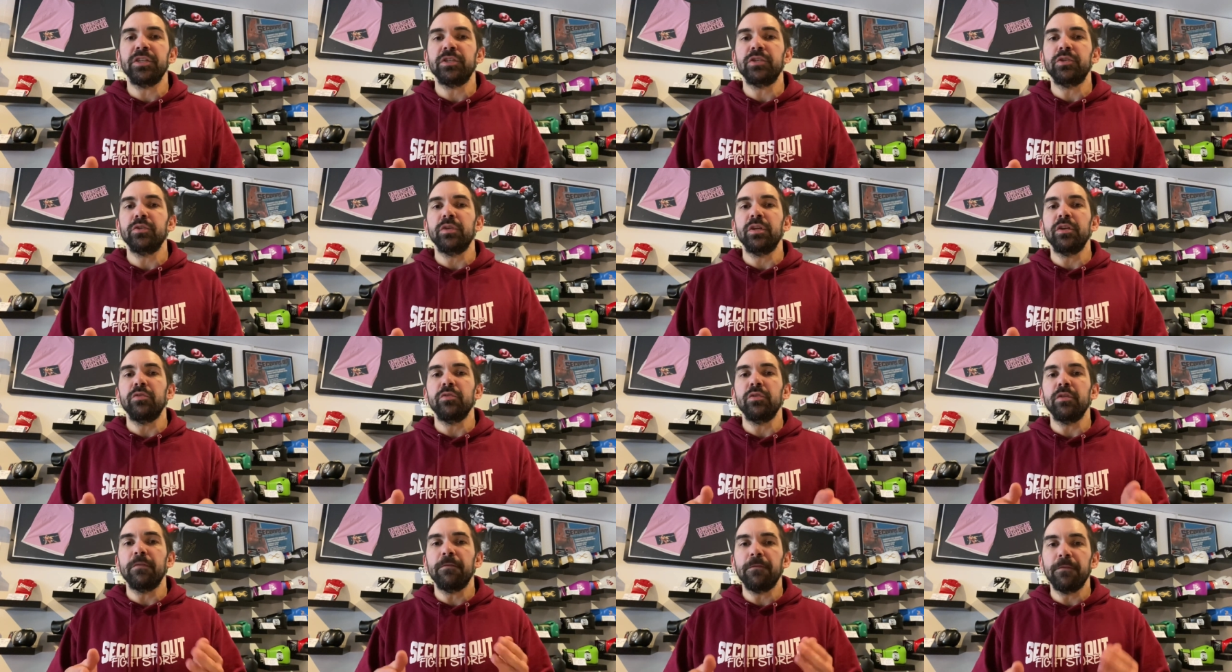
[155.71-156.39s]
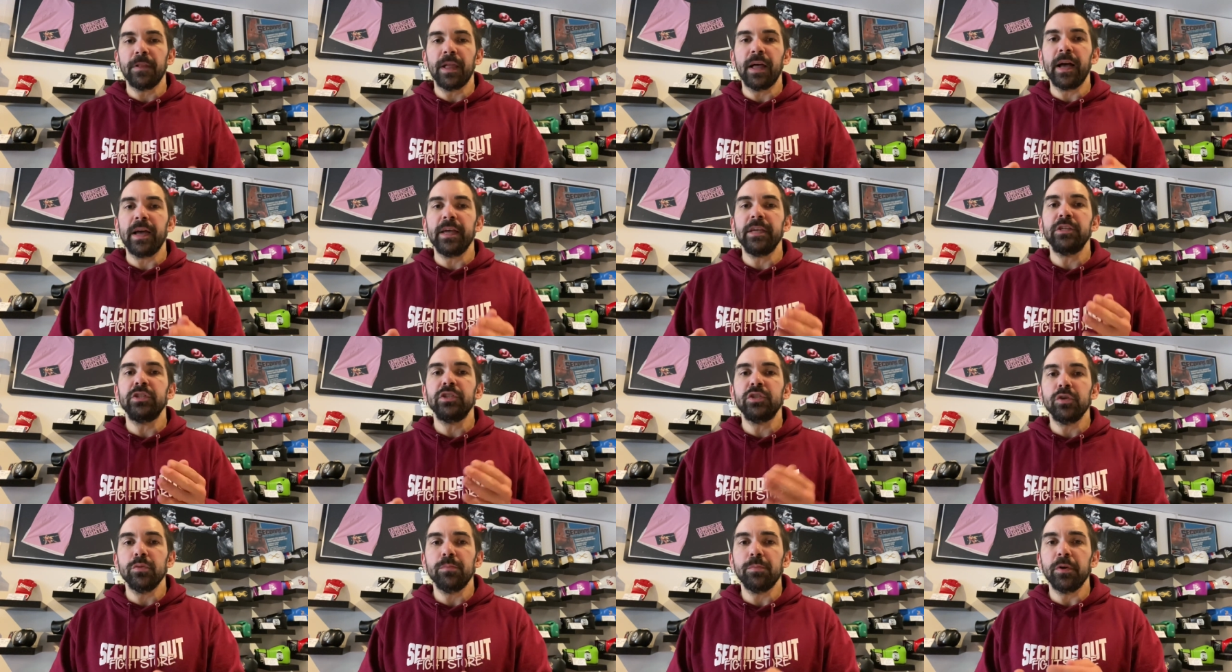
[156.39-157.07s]
So they do the Fly
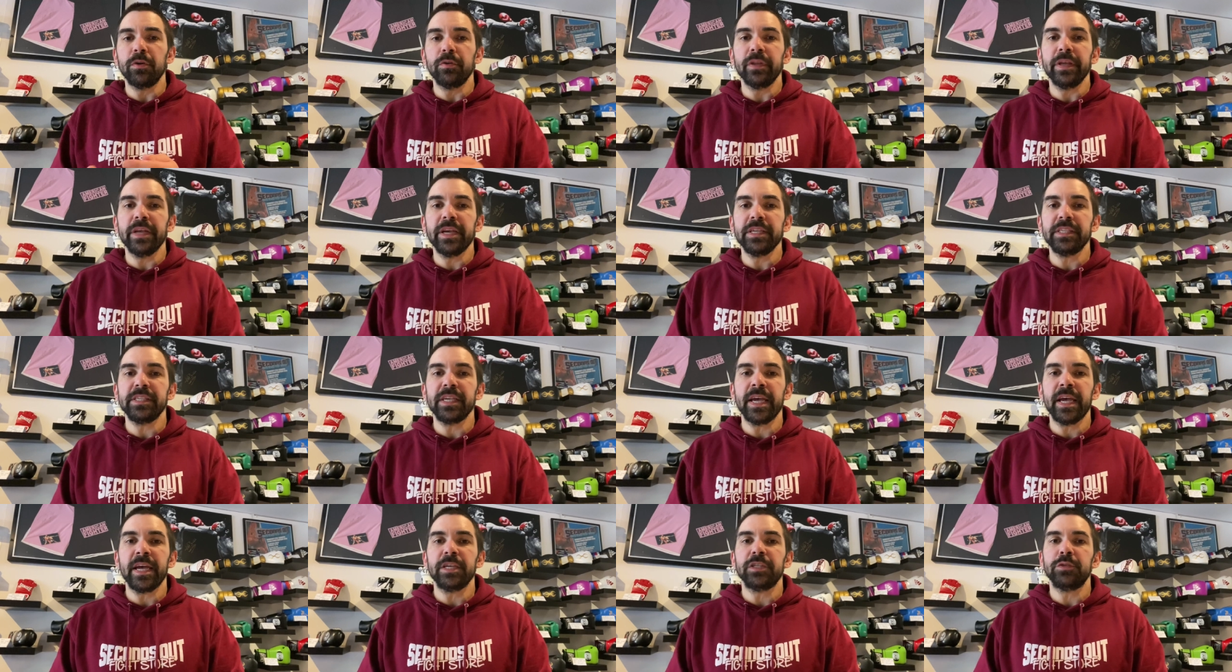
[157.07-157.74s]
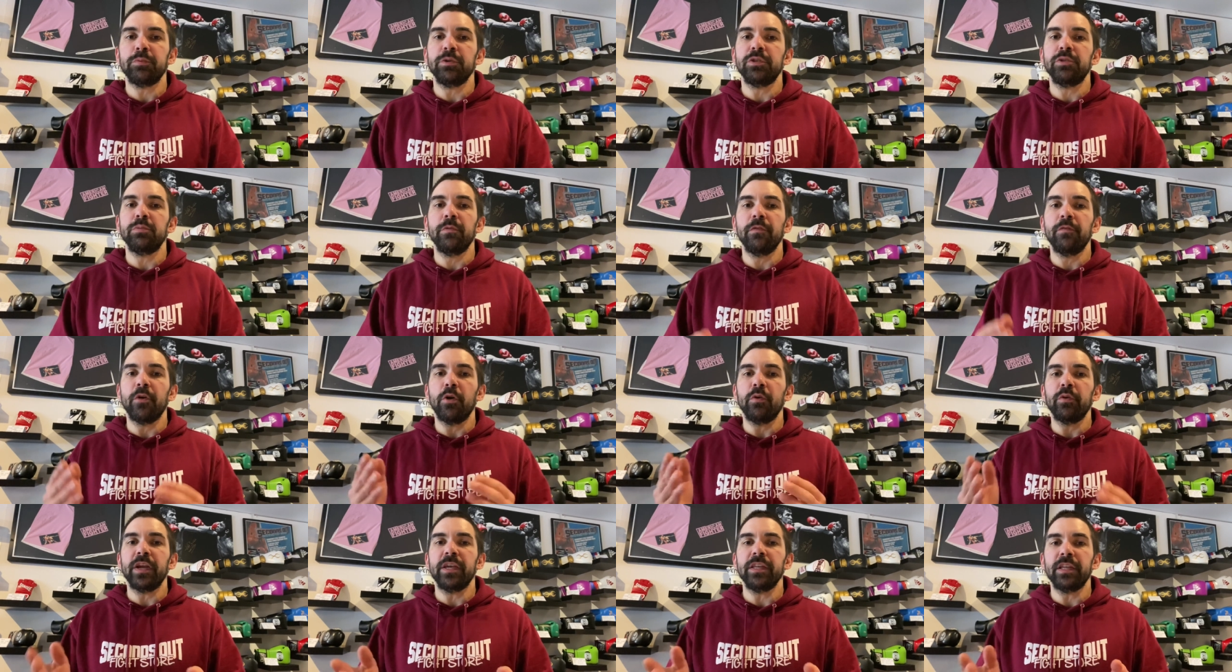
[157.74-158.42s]
Superlace X, which we've
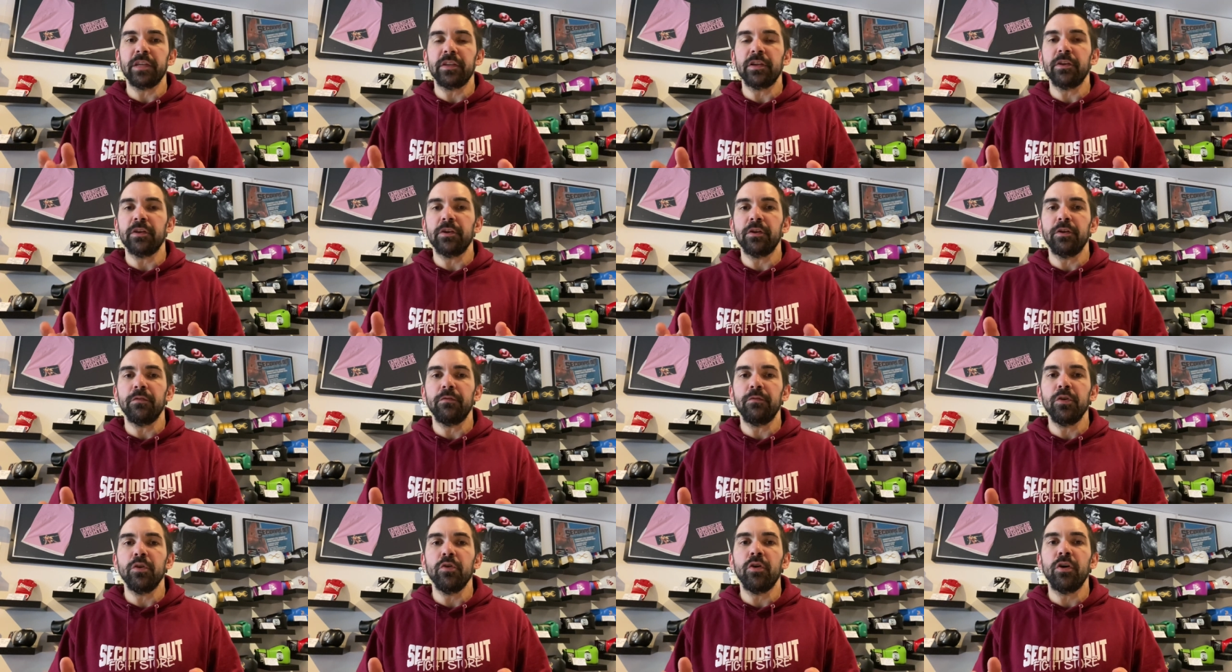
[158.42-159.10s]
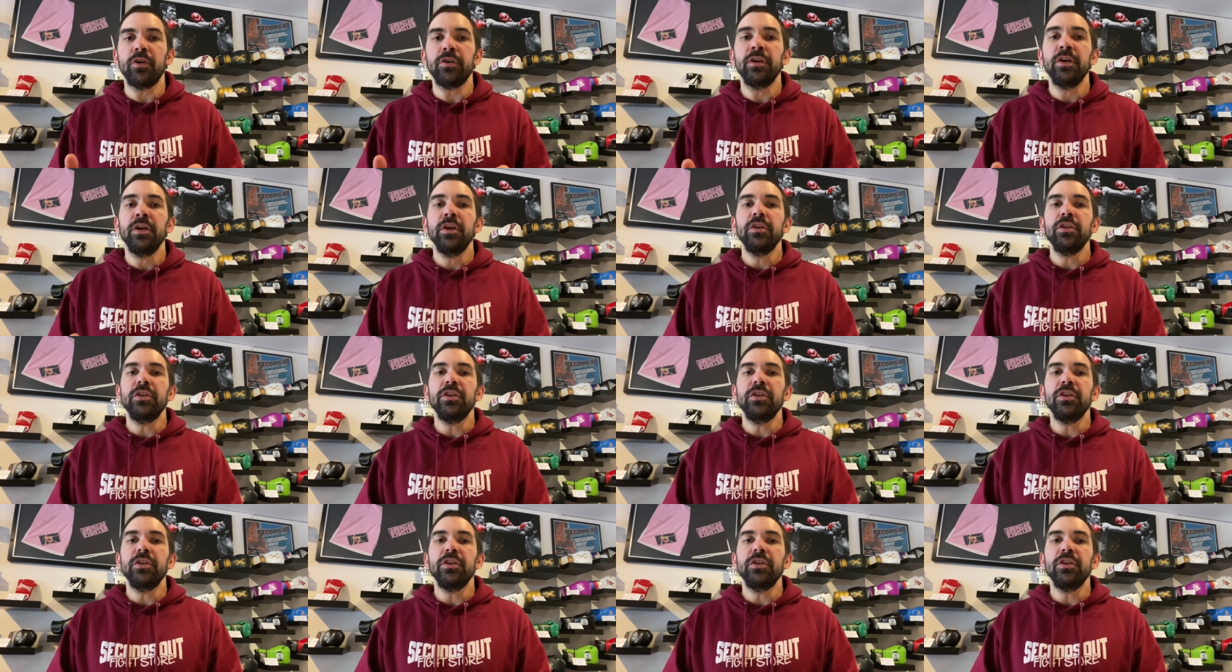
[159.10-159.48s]
already done a review on.